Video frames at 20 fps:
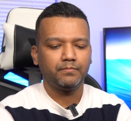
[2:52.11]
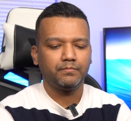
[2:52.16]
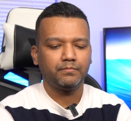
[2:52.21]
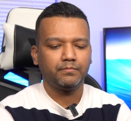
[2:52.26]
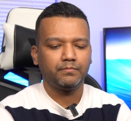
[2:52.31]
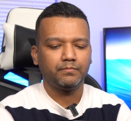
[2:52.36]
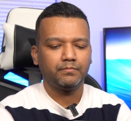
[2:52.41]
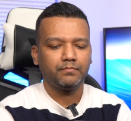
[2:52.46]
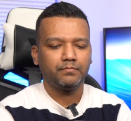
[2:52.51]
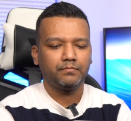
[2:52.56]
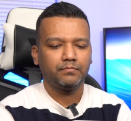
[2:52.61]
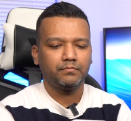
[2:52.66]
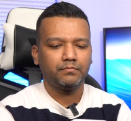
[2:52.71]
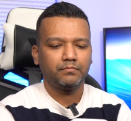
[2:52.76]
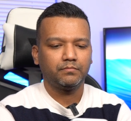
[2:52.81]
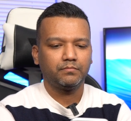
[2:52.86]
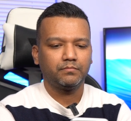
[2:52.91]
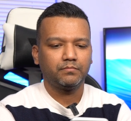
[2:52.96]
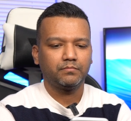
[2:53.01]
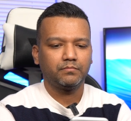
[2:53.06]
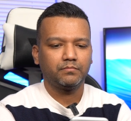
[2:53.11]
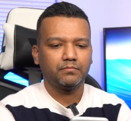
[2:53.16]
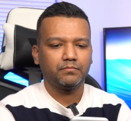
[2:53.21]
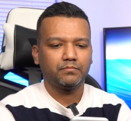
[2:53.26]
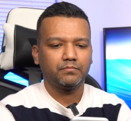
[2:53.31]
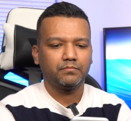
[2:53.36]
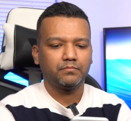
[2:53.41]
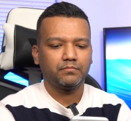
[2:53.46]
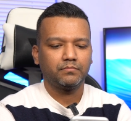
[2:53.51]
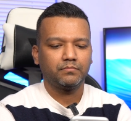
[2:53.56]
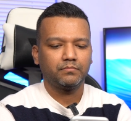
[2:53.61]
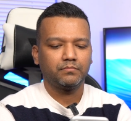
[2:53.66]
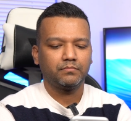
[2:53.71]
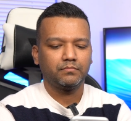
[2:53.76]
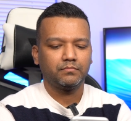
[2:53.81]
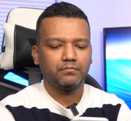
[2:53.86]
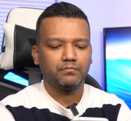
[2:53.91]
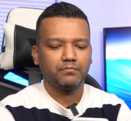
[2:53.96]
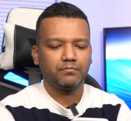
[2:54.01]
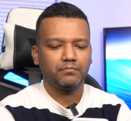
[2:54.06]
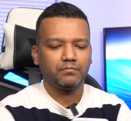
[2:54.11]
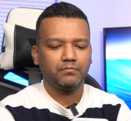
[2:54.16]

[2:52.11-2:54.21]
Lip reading: No one is speaking in this clip.